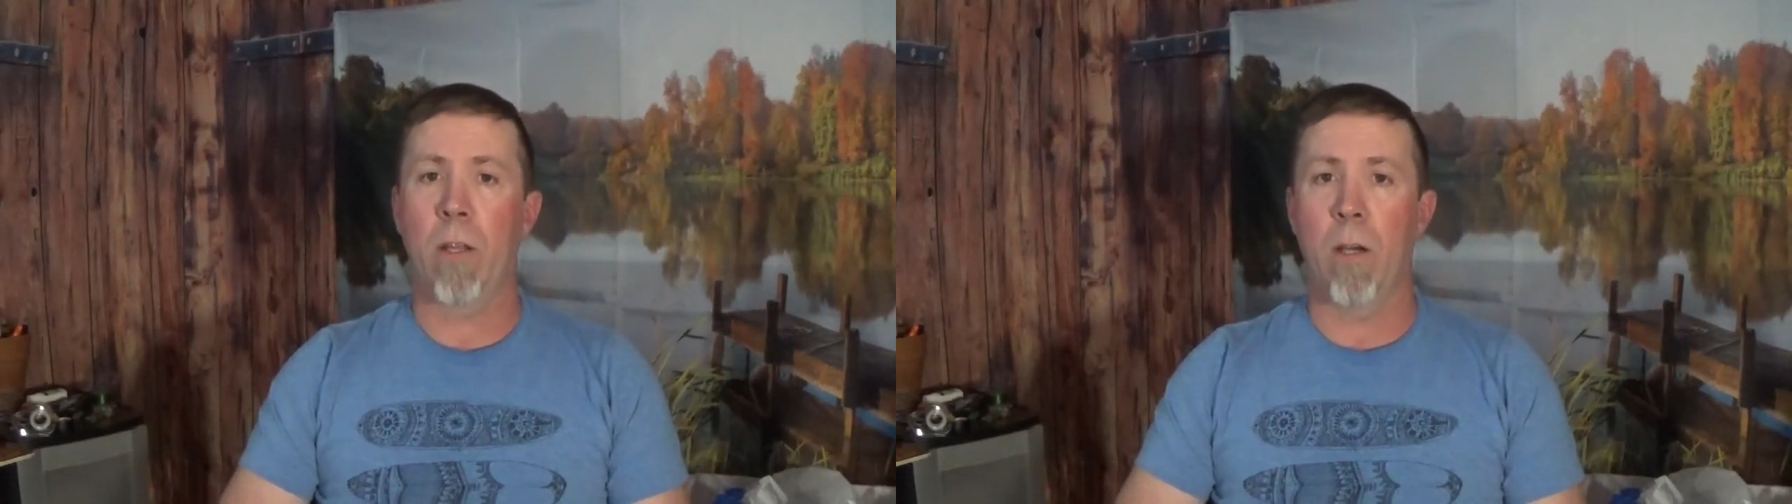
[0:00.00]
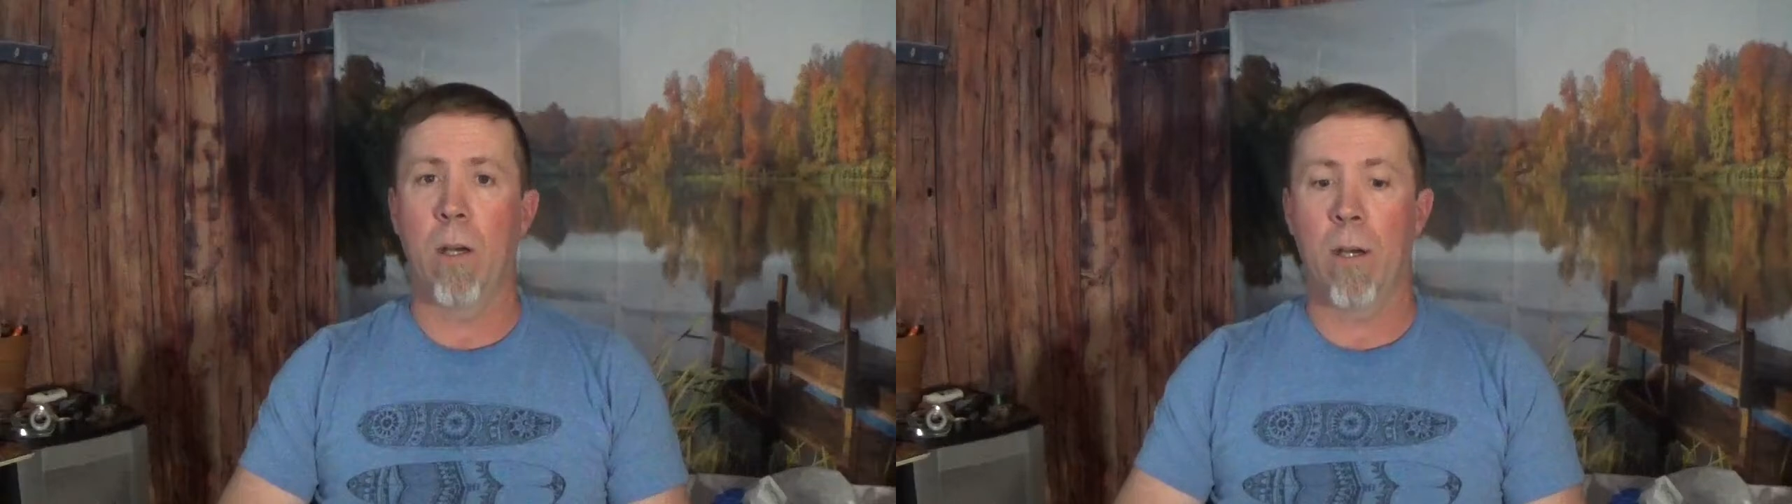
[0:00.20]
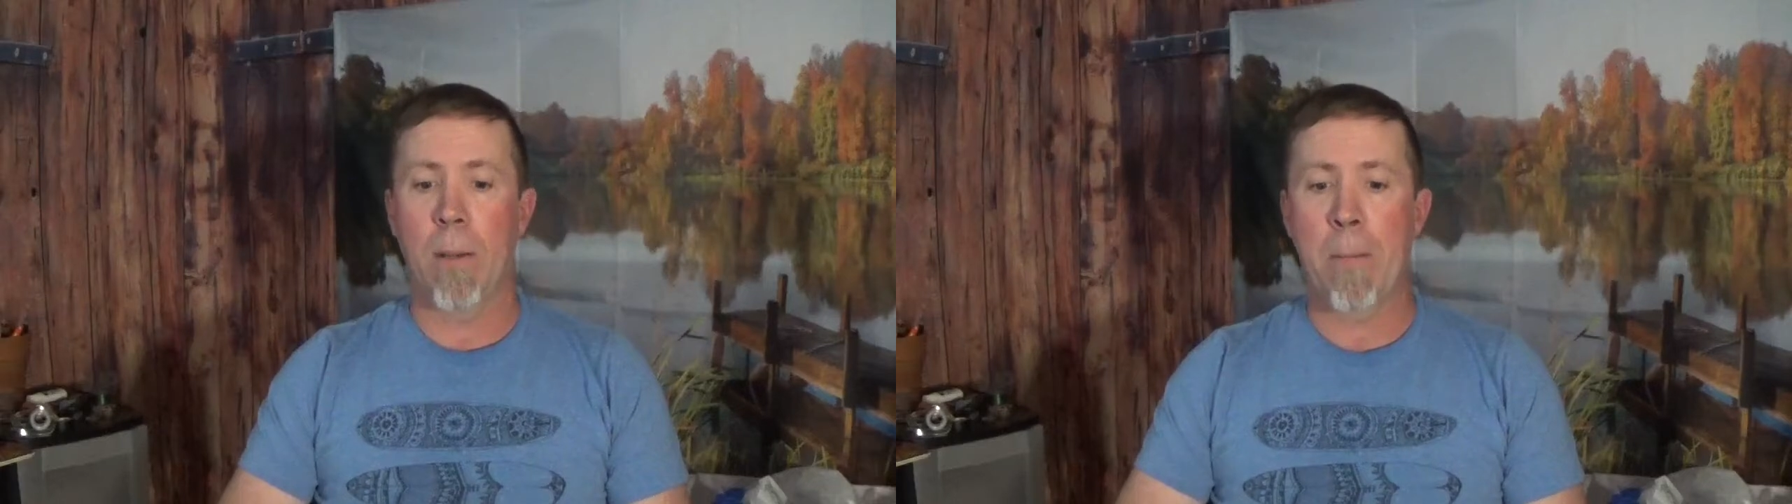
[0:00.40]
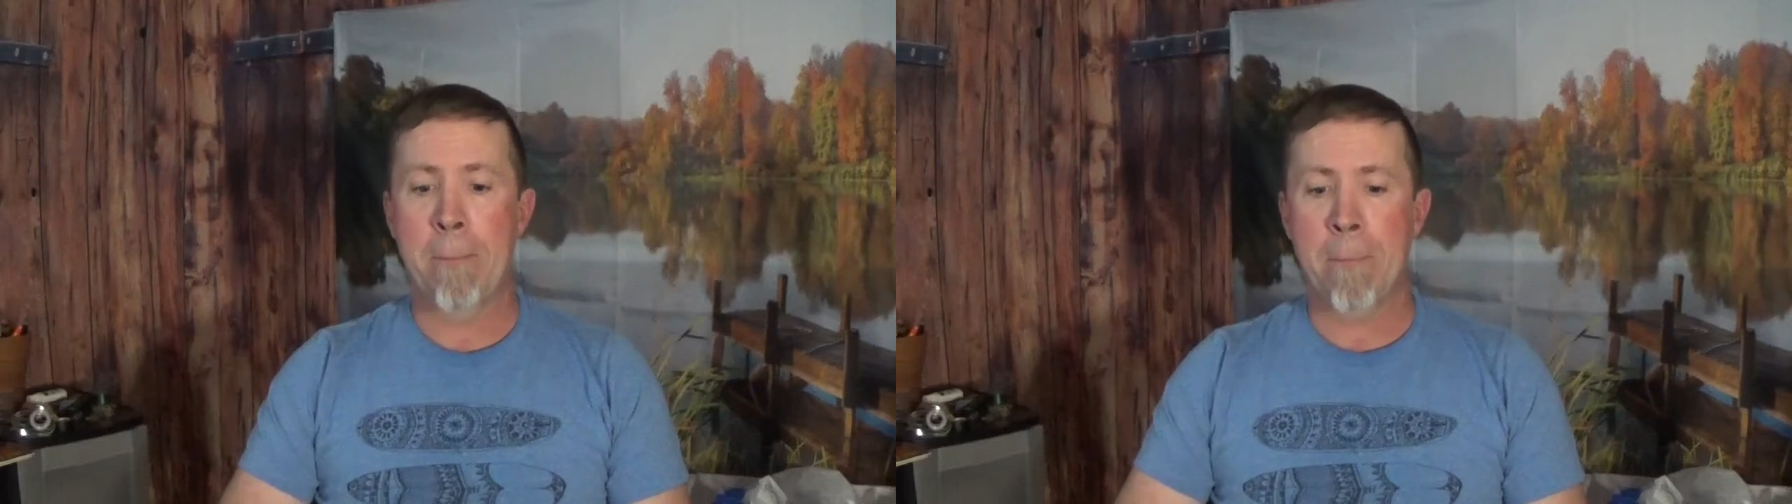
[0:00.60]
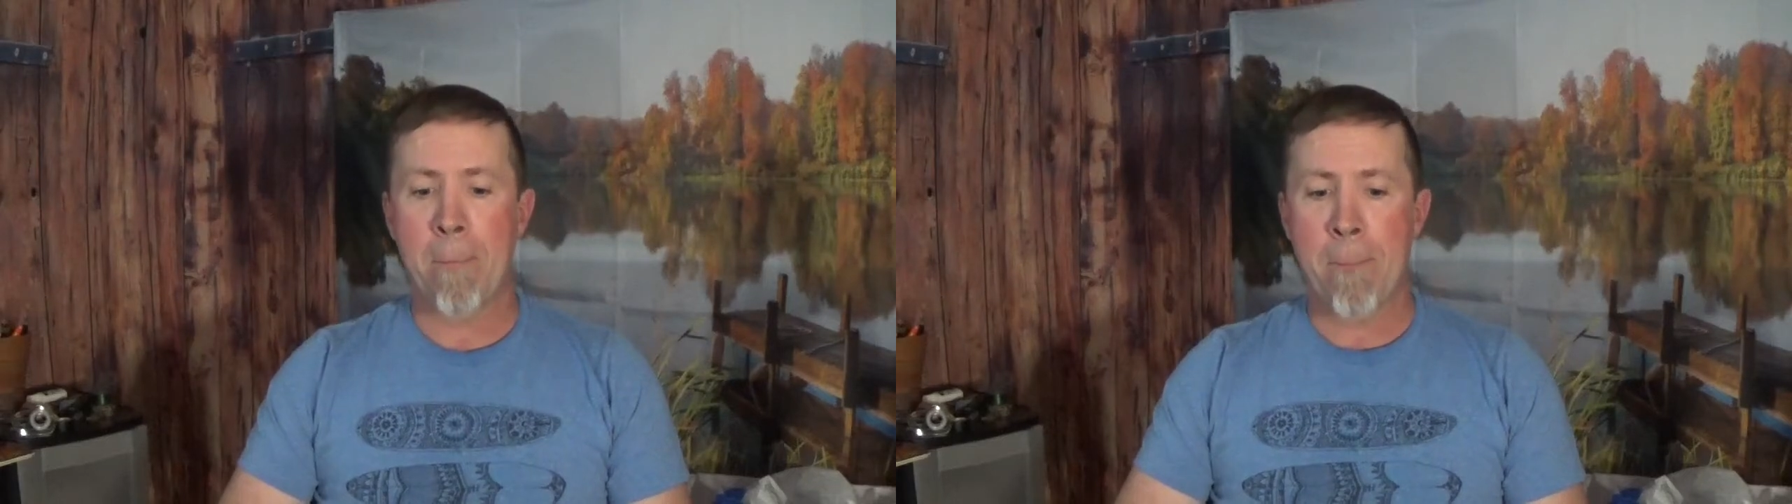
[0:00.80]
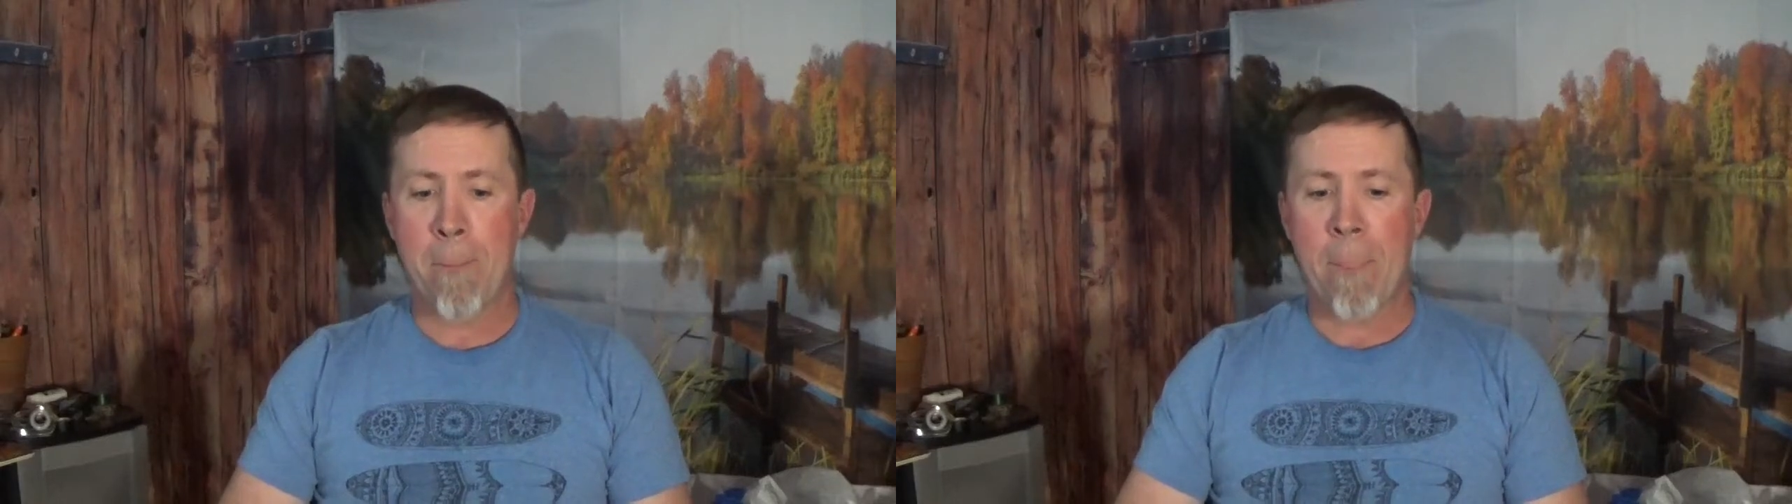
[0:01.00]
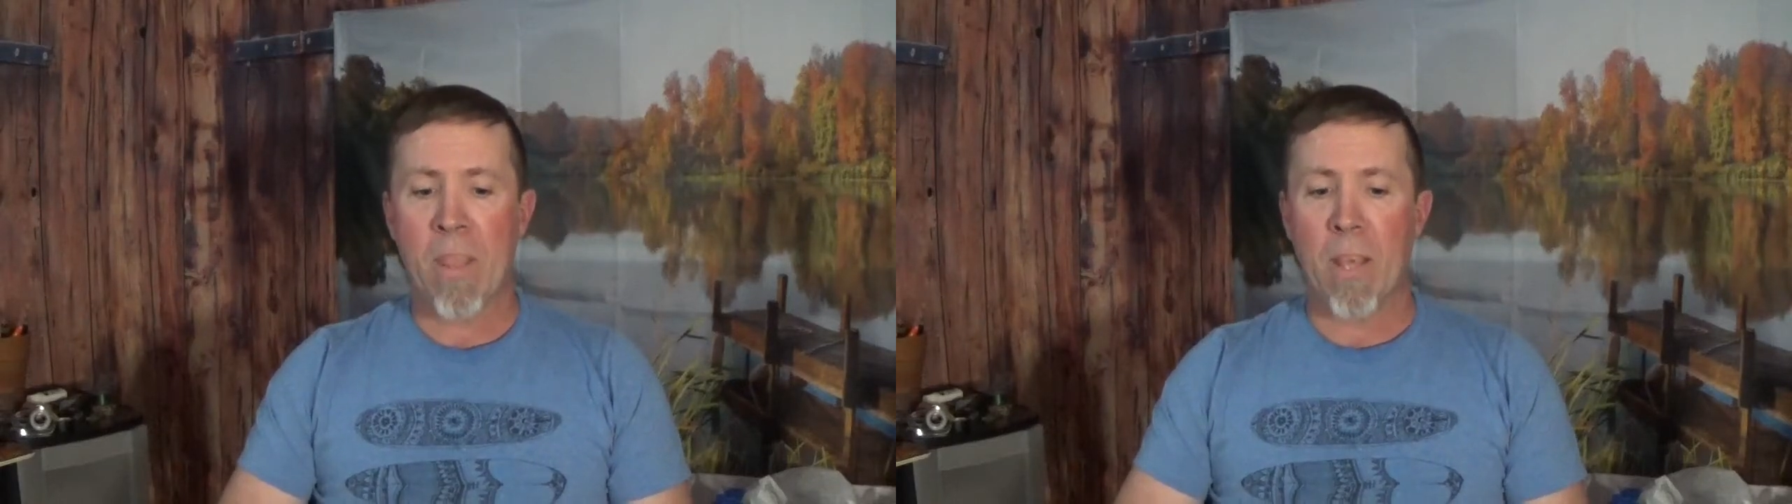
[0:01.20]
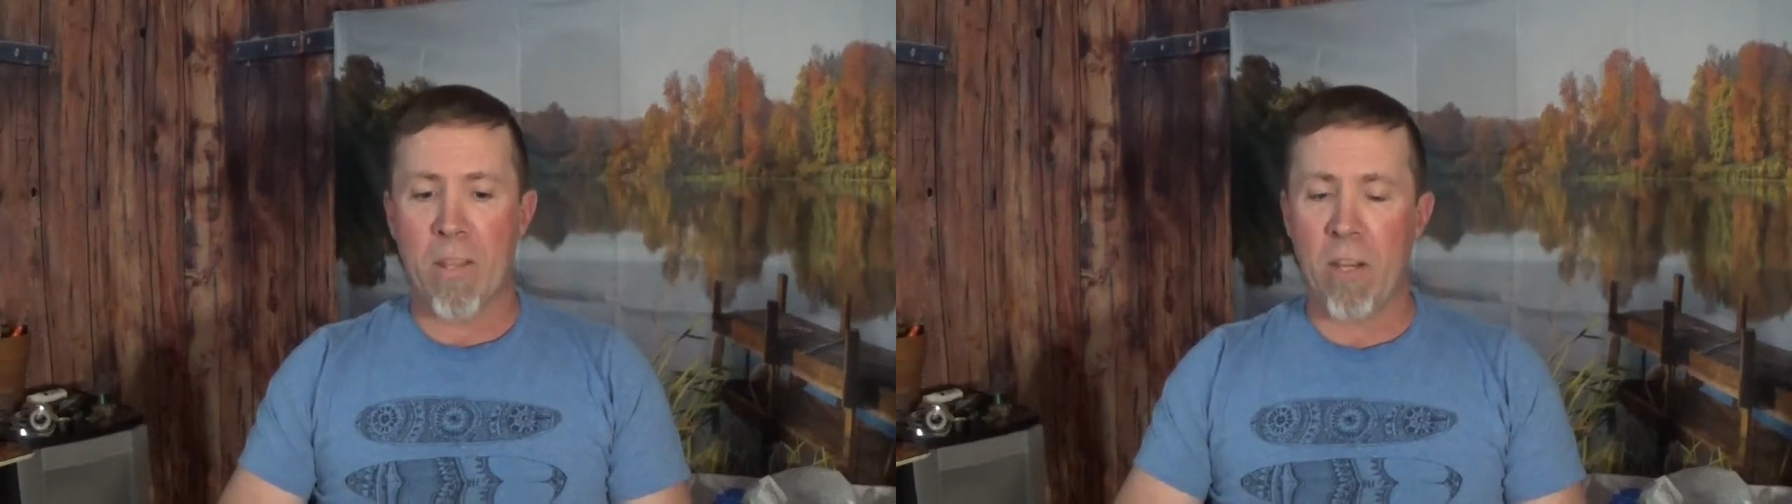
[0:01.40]

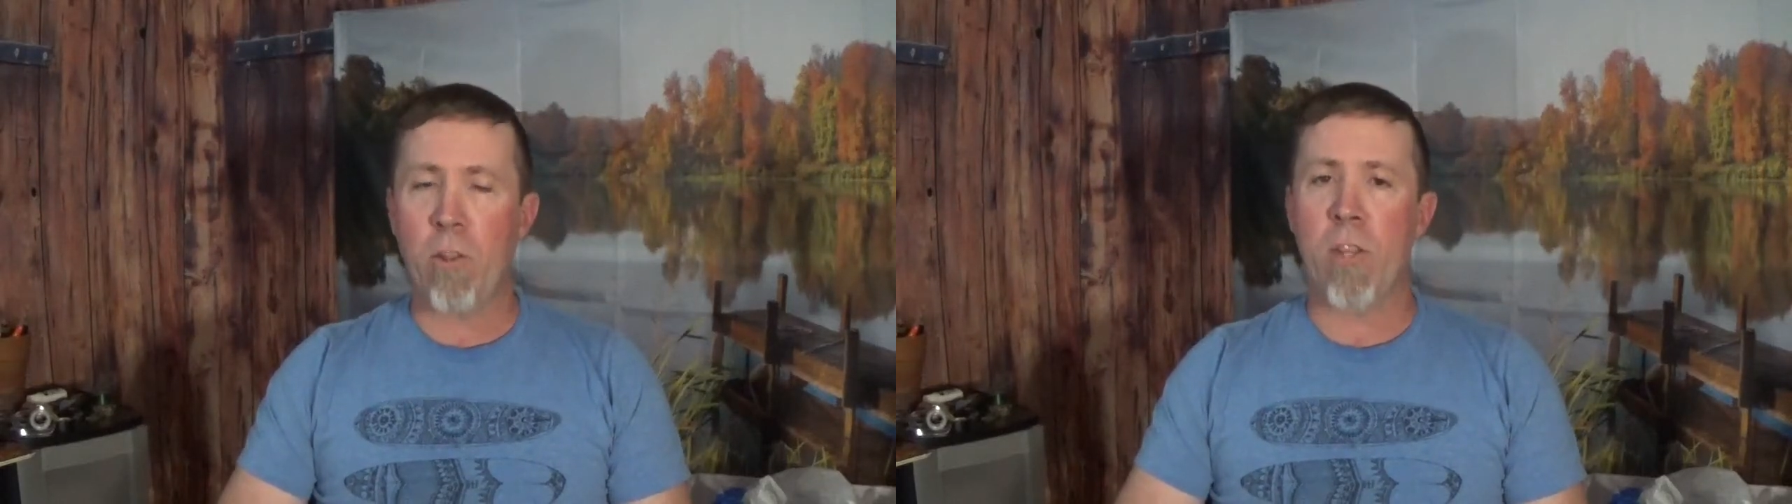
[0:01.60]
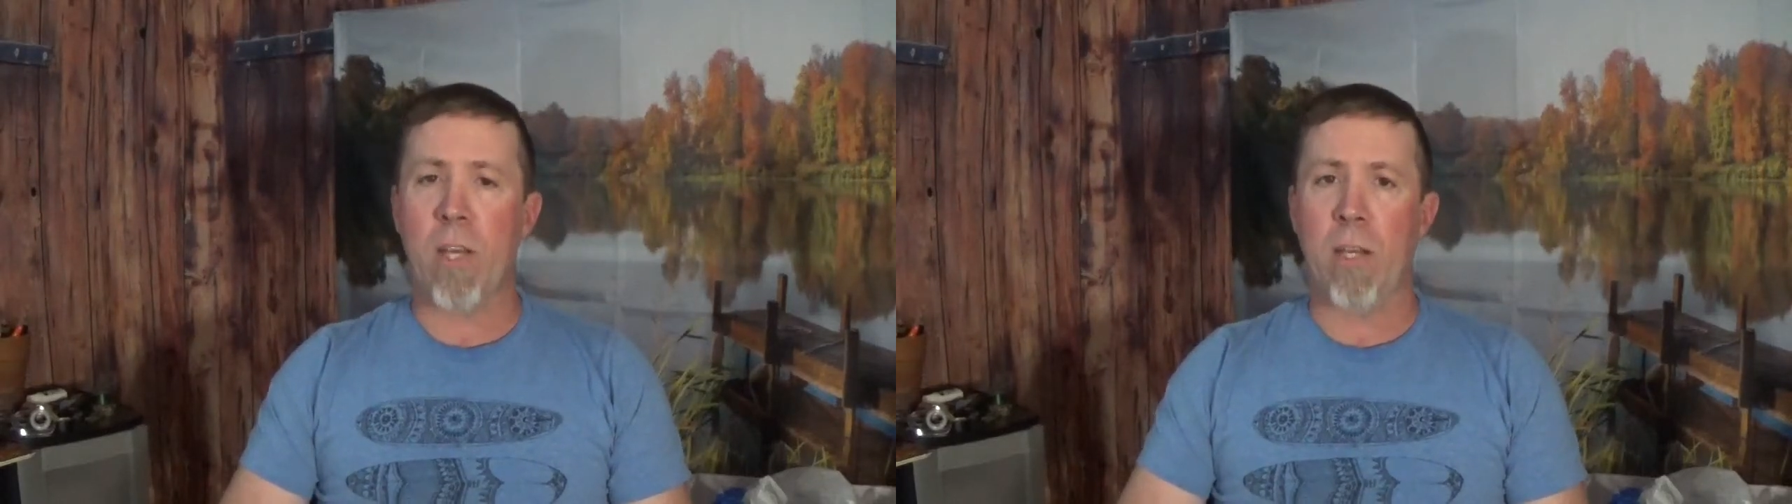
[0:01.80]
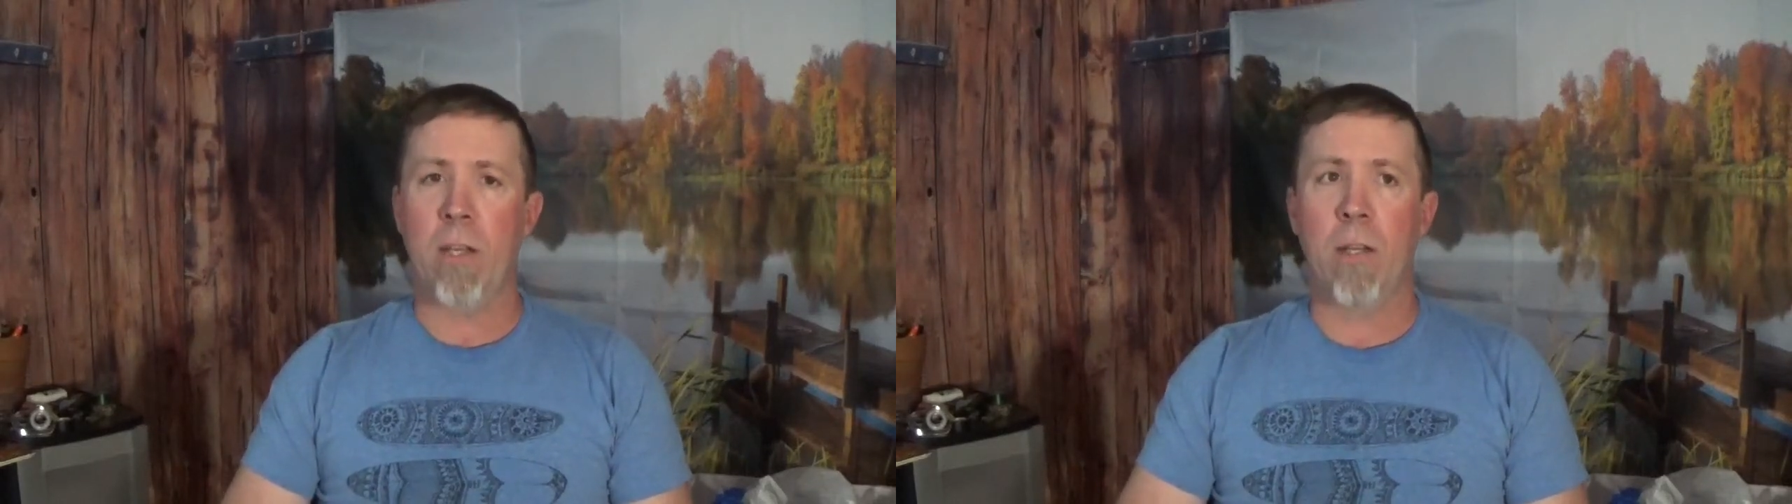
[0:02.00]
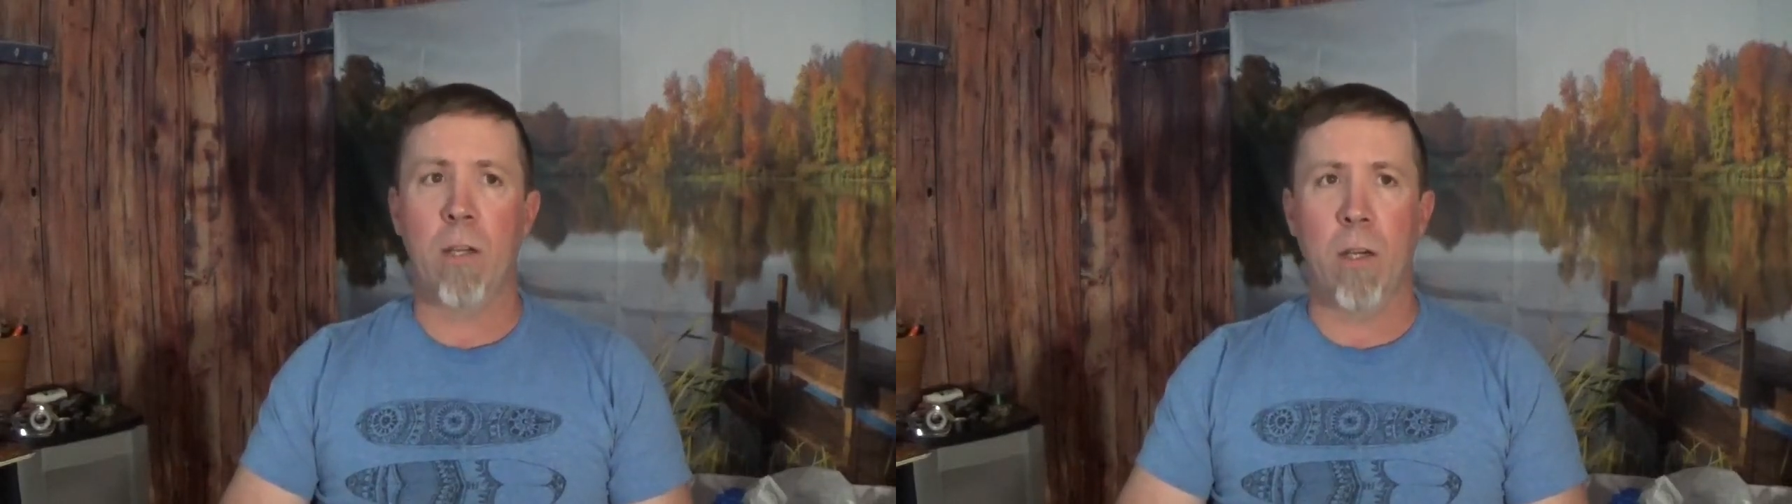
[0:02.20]
And the other thing